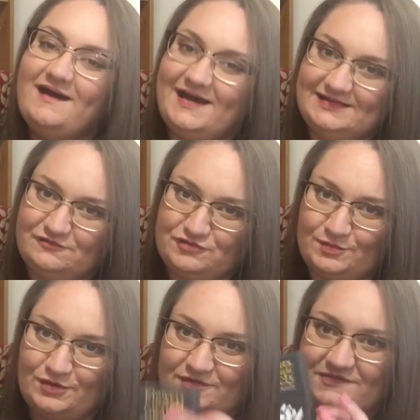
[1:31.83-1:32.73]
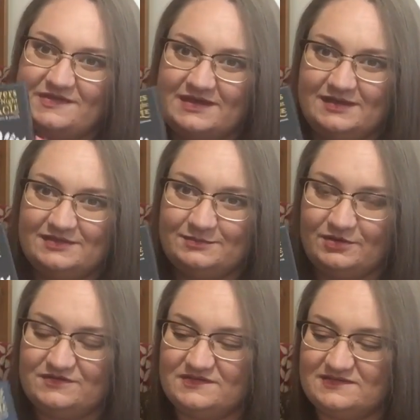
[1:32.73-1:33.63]
I love the box. The
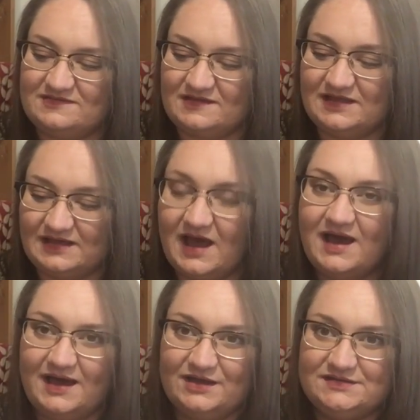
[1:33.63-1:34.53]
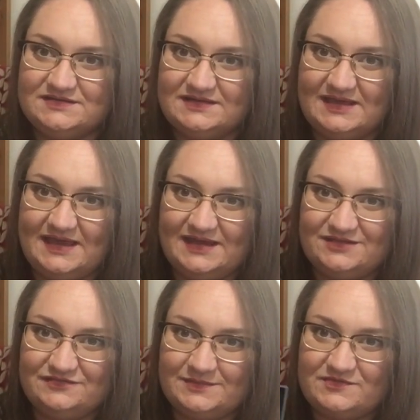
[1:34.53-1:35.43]
box is hard and
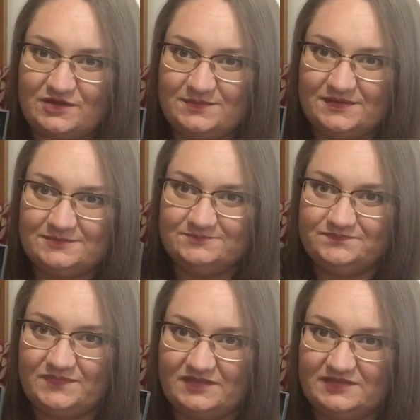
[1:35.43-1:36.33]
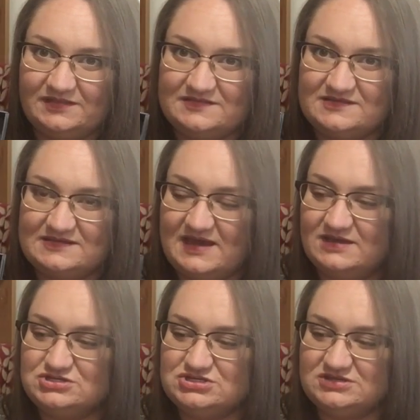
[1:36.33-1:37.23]
it flips open, the lid's
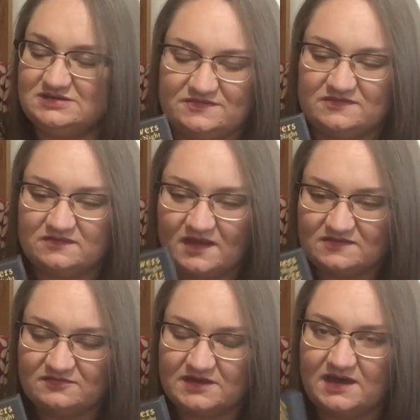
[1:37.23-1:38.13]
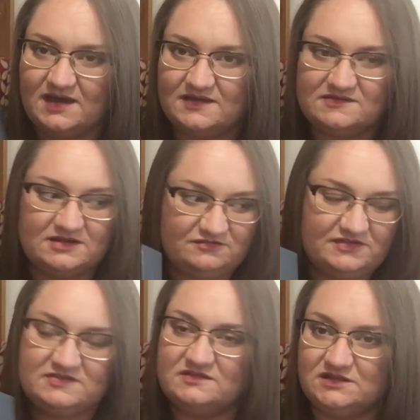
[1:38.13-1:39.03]
attached. It's the size of the cards and it
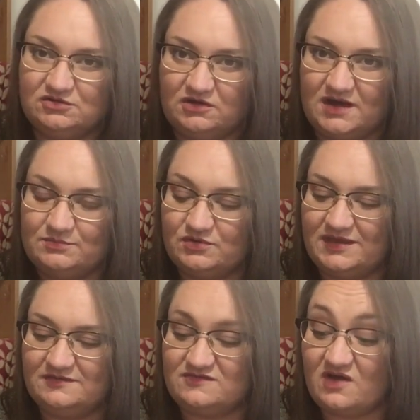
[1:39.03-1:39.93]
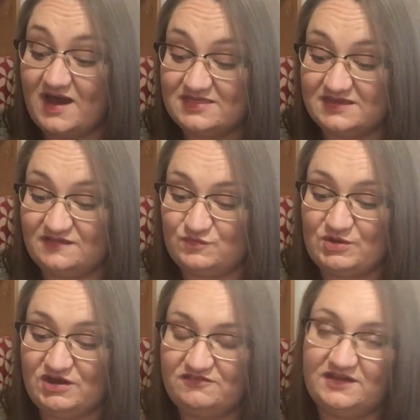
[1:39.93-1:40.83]
fits the little guidebook in, so I think it's
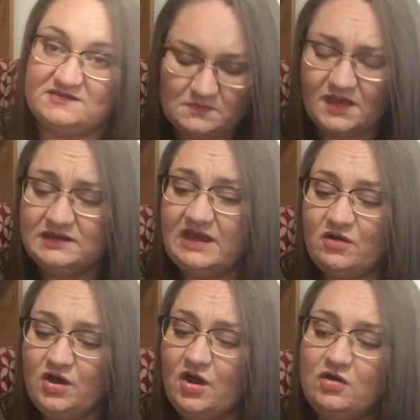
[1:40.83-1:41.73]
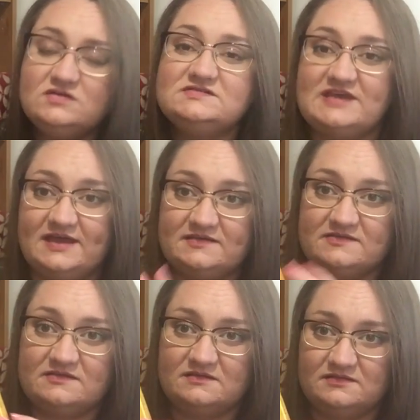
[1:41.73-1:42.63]
perfect. Now her old
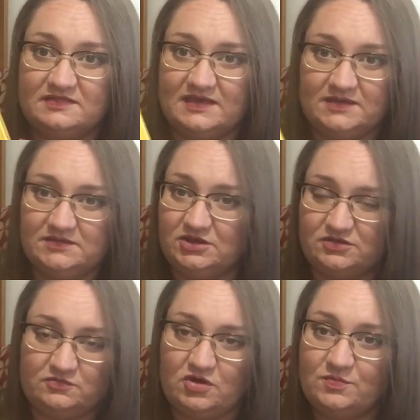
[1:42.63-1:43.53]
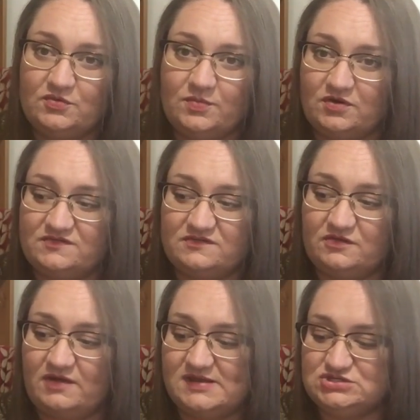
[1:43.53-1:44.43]
decks, they're, you know, the Rockpool boxes are
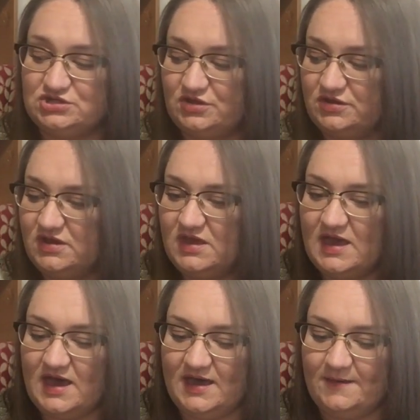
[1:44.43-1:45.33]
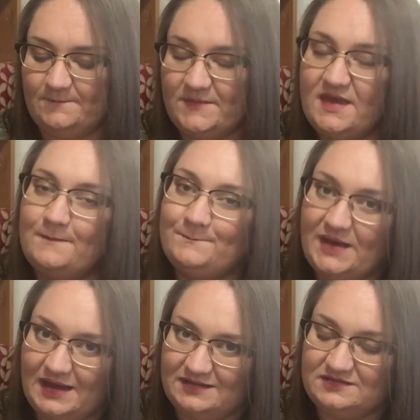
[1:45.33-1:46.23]
great too.
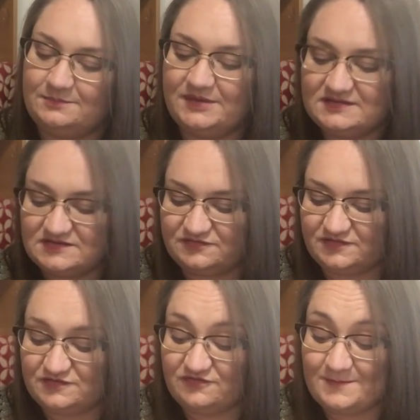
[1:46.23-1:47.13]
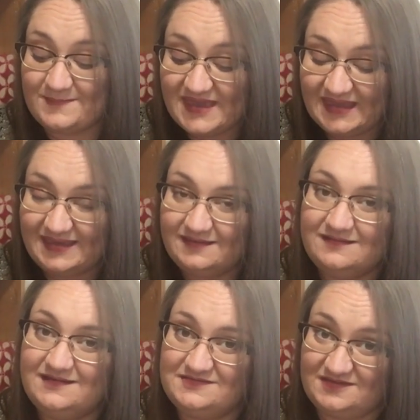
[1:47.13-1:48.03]
But the big difference for me
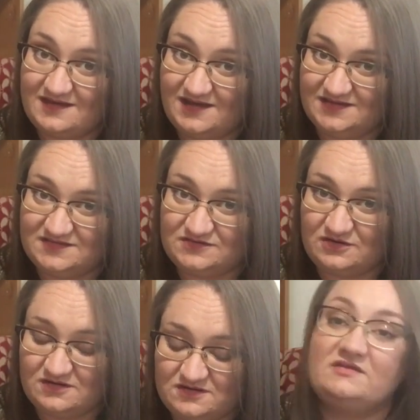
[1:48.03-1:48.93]
is the cardstock.